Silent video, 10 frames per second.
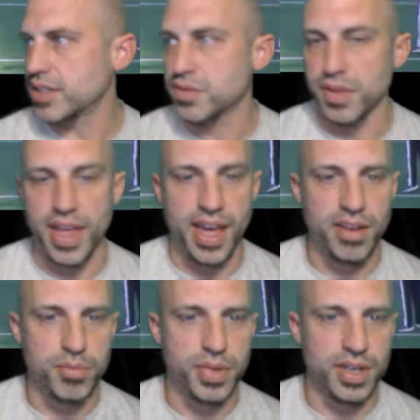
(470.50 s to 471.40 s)
for that.
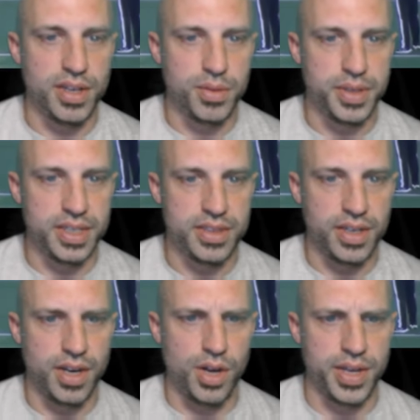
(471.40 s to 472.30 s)
But we get there.
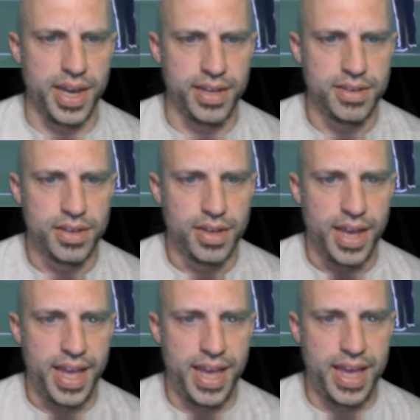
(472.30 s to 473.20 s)
Okay.
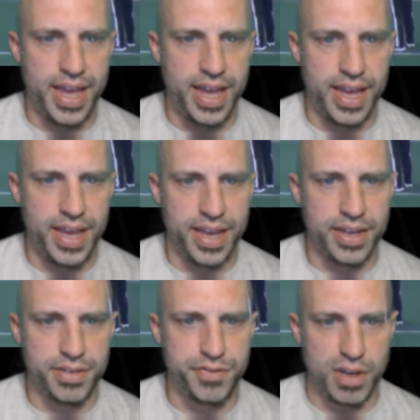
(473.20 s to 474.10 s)

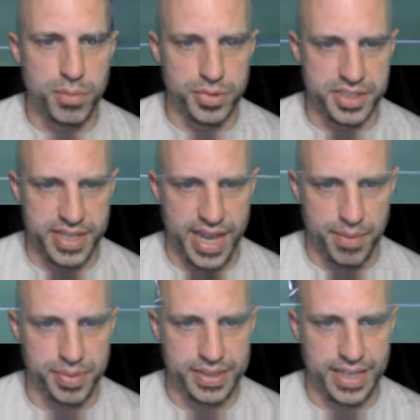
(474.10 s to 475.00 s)
And fumbled snap.
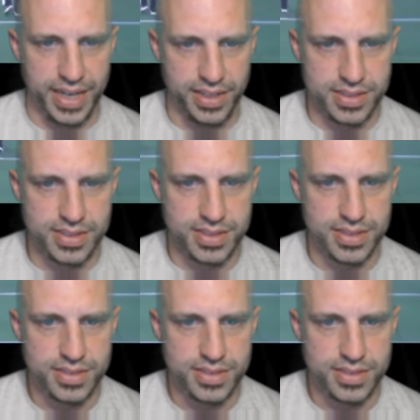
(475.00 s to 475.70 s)
Yikes.